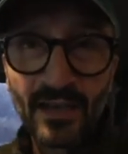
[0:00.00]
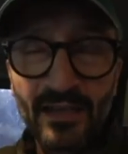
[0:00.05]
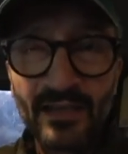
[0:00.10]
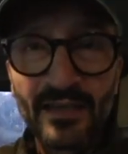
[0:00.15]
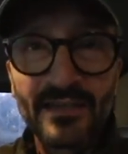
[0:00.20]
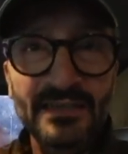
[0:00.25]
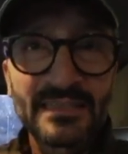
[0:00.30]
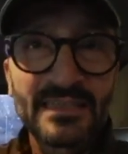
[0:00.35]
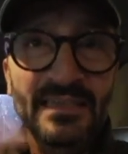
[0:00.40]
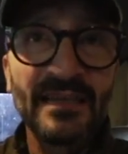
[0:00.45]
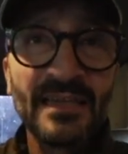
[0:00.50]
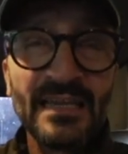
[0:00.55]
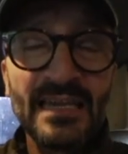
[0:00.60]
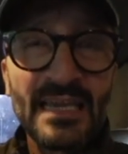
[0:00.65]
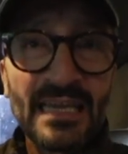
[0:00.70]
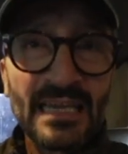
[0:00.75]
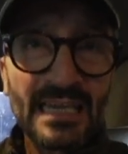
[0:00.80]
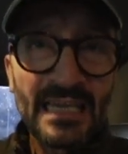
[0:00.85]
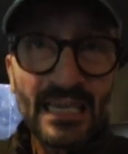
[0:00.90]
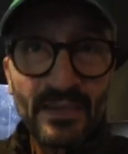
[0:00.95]
I like to
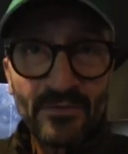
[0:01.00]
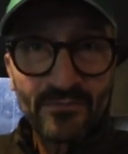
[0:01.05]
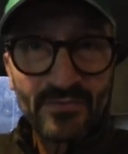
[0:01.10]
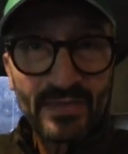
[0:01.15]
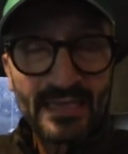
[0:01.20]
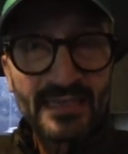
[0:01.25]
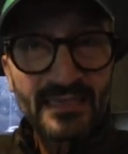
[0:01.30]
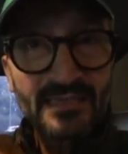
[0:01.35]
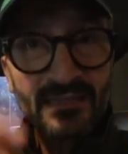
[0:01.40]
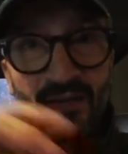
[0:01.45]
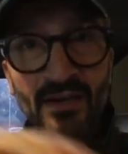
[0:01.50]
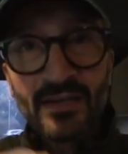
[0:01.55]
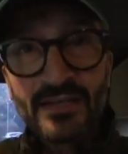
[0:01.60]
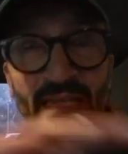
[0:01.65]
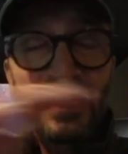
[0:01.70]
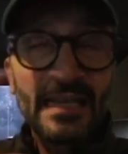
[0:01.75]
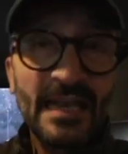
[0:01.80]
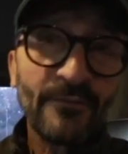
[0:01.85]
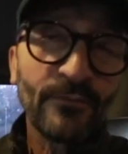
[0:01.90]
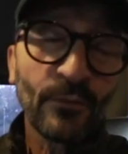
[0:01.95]
keep things on
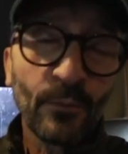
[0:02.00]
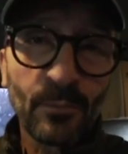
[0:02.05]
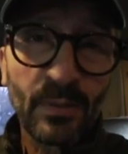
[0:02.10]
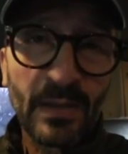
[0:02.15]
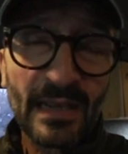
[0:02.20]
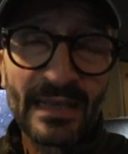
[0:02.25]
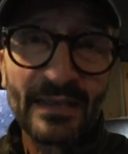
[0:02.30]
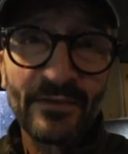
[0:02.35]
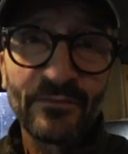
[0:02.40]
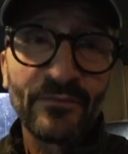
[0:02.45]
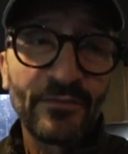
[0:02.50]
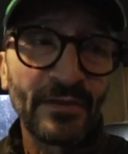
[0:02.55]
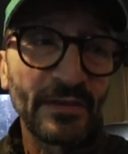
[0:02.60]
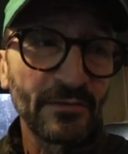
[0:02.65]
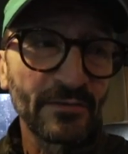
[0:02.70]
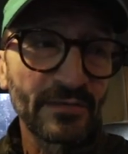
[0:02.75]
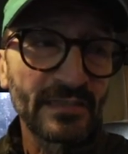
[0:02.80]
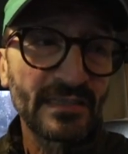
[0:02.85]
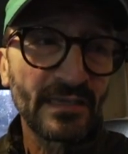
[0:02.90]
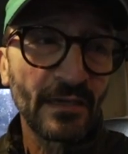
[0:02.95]
a level playing
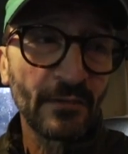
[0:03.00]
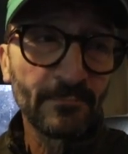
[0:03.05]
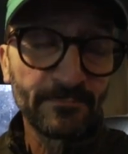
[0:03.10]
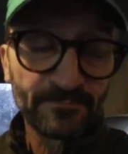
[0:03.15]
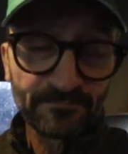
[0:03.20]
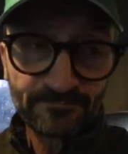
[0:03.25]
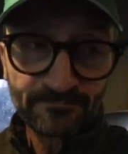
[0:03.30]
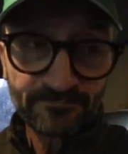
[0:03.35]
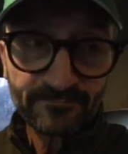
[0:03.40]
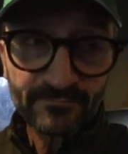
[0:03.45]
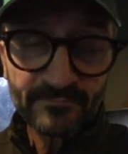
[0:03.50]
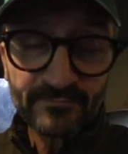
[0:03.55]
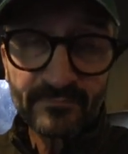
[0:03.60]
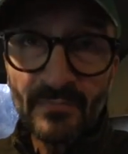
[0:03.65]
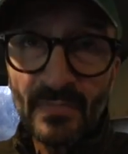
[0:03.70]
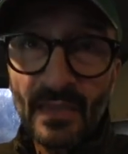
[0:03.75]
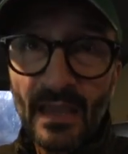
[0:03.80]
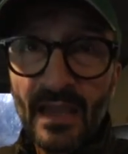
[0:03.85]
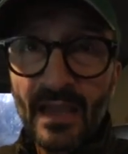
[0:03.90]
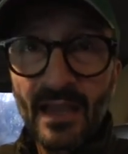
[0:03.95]
field. So
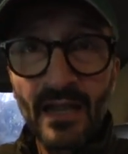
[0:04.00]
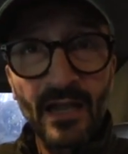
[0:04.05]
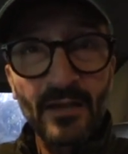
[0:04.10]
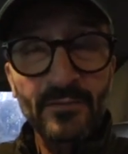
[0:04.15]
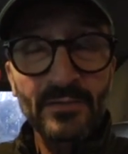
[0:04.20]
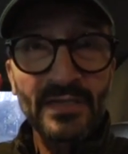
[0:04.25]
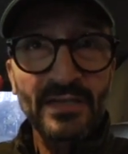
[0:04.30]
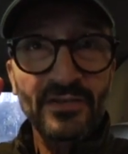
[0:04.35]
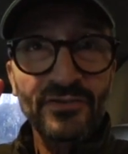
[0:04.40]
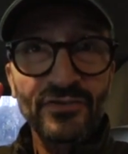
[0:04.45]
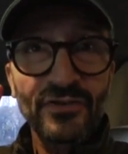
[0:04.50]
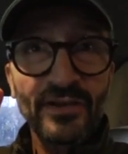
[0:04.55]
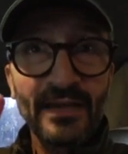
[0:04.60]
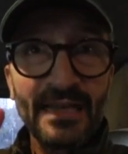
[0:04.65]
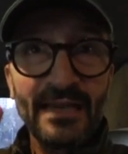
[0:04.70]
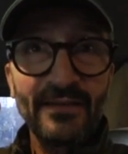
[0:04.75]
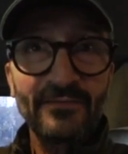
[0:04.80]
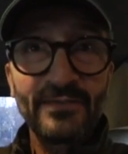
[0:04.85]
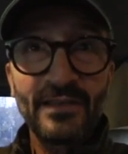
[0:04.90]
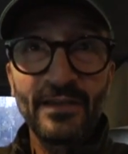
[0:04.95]
I'm going to try
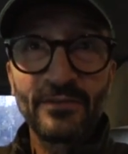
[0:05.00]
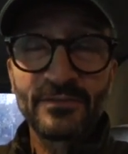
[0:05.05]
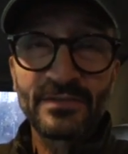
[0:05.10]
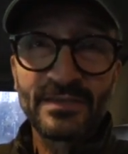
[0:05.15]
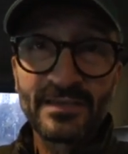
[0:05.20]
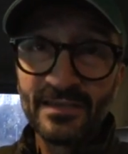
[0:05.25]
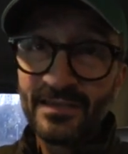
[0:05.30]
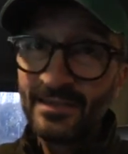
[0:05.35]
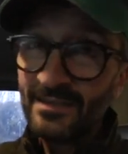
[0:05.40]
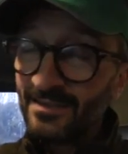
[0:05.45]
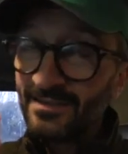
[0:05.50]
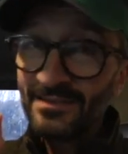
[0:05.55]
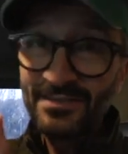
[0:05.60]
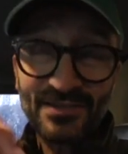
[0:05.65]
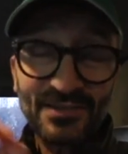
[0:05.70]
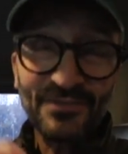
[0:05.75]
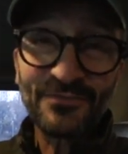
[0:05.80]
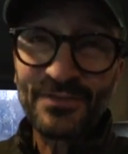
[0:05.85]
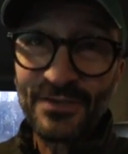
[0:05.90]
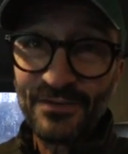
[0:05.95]
out those
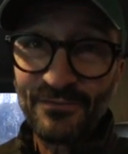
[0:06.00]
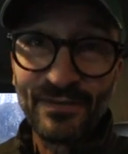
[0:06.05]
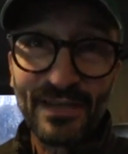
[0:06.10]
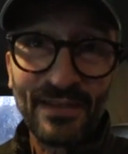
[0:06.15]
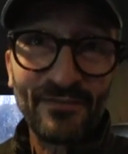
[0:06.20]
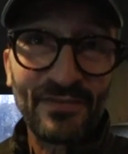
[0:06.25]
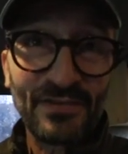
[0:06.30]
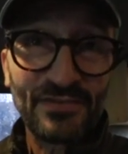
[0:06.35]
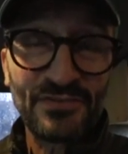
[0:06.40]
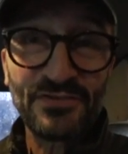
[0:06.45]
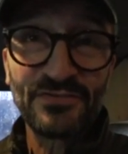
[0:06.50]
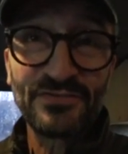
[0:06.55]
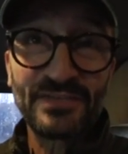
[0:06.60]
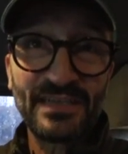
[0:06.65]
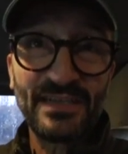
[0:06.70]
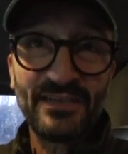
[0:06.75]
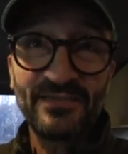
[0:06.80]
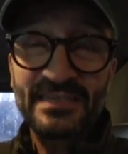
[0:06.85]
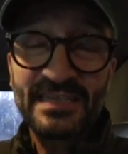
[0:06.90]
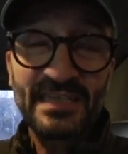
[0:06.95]
2 new lovely shoes
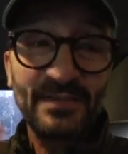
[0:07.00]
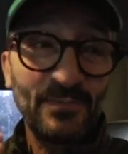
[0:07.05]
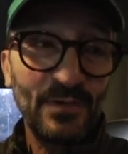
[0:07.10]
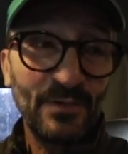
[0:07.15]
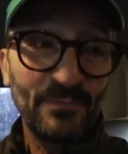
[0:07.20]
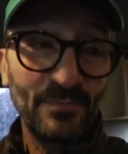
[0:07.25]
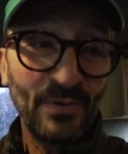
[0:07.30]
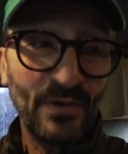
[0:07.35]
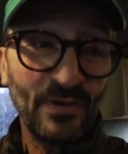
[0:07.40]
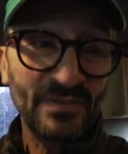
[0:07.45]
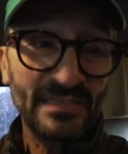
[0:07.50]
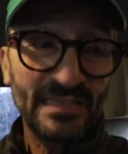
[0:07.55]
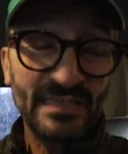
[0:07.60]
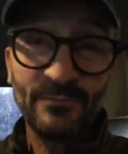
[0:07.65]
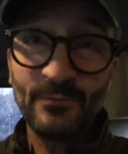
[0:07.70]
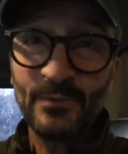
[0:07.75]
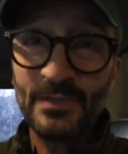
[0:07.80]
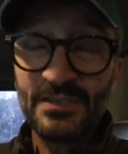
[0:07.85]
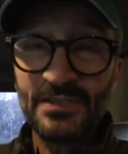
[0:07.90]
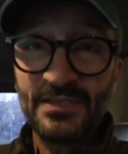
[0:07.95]
that you've seen me
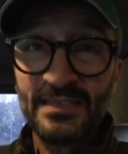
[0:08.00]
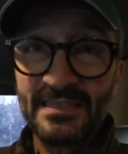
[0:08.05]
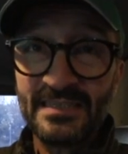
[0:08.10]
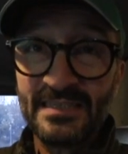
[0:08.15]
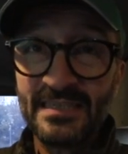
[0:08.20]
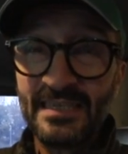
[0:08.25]
unboxing, which is